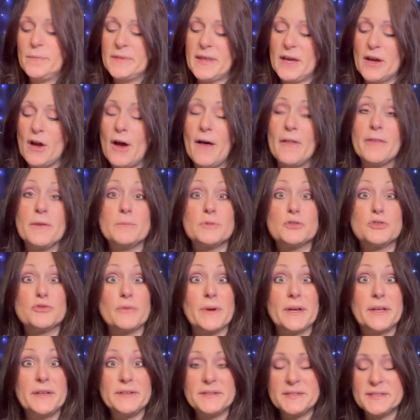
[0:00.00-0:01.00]
They call them
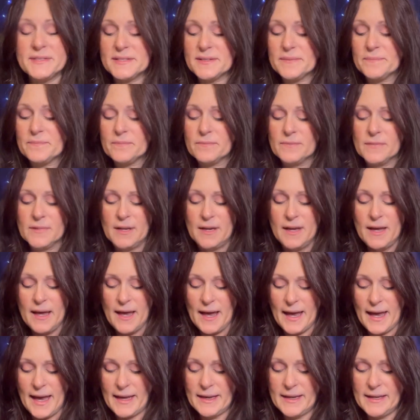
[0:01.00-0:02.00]
drills.
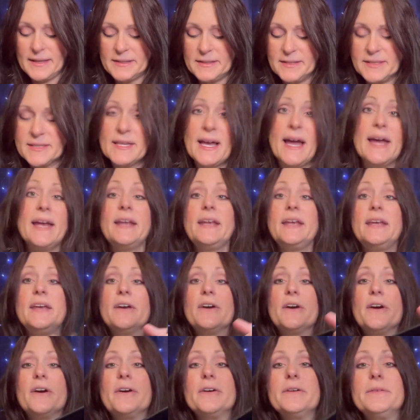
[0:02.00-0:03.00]
And inside
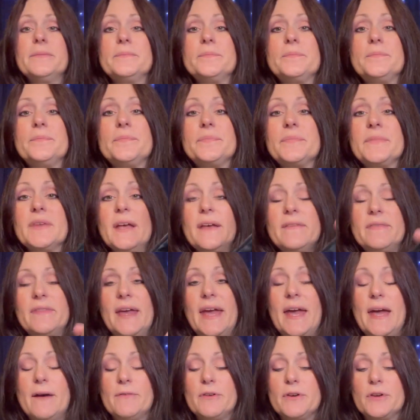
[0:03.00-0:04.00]
here, they
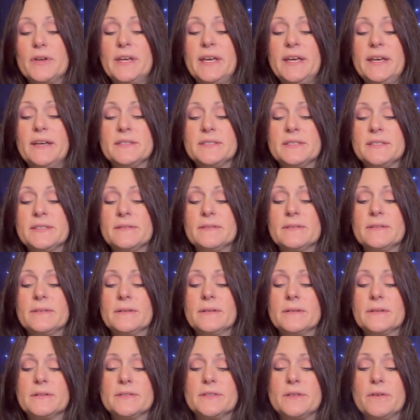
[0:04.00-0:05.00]
have your kit
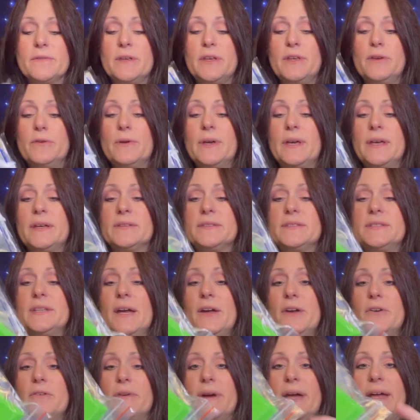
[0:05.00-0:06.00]
so that you can
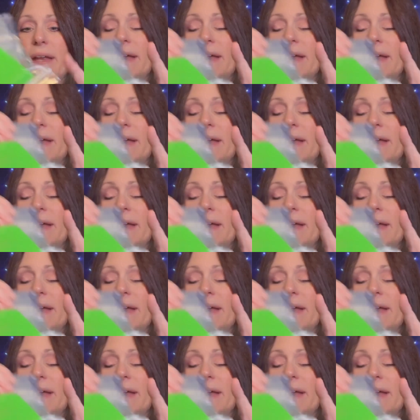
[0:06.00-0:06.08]
decorate